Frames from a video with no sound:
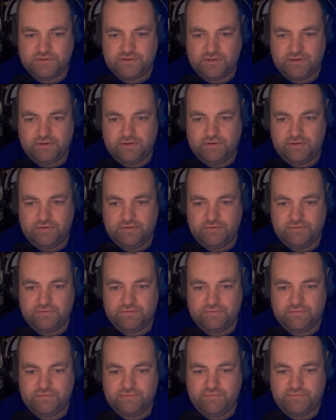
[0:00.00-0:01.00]

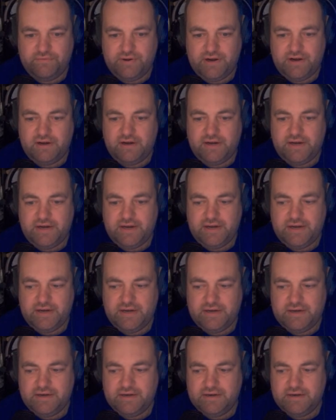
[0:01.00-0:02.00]
So
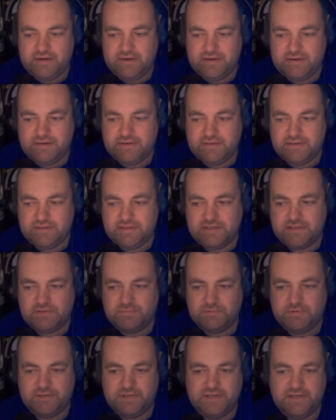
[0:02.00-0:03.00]
very
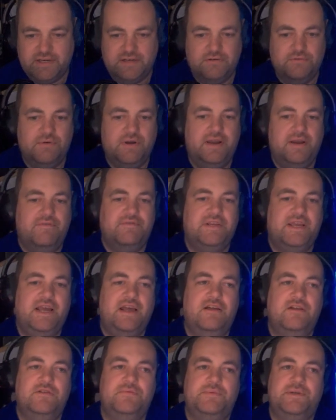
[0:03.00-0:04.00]
disappointing in the way of
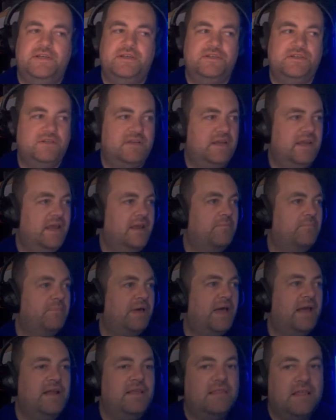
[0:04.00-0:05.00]
towns because you can't
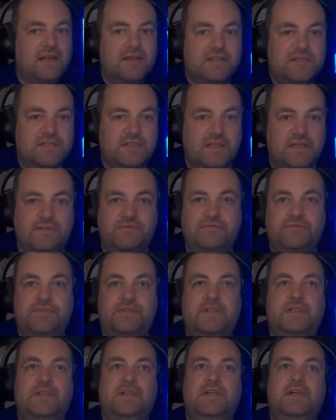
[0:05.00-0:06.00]
buy a lot of
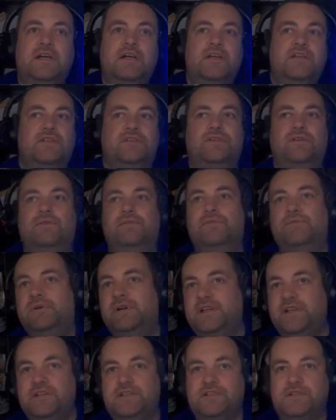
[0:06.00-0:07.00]
stuff. So
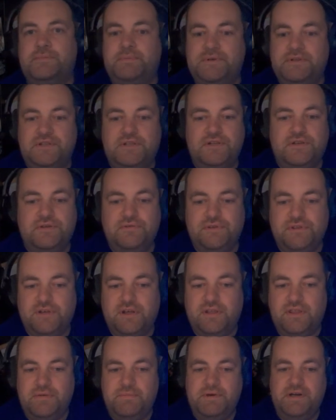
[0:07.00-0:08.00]
what are you supposed to do with
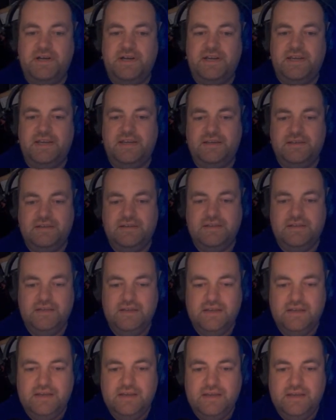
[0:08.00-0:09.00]
all the money
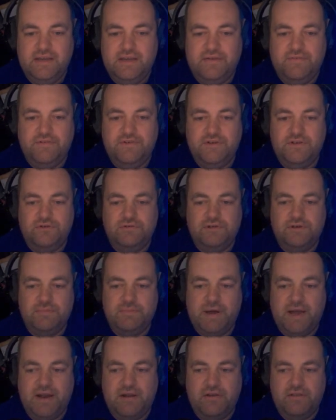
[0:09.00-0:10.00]
if you don't want to
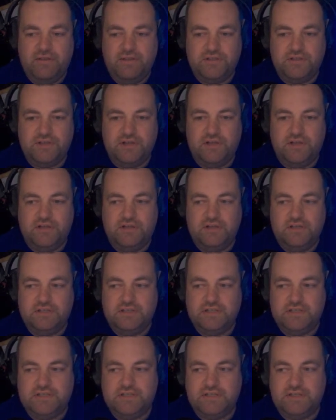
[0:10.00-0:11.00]
buy all the
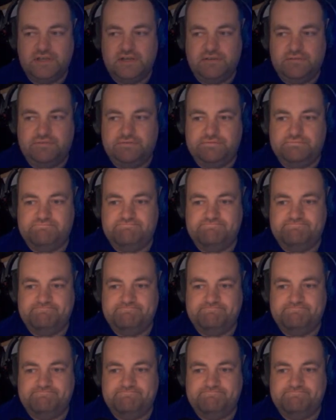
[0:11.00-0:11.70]
songs and stuff?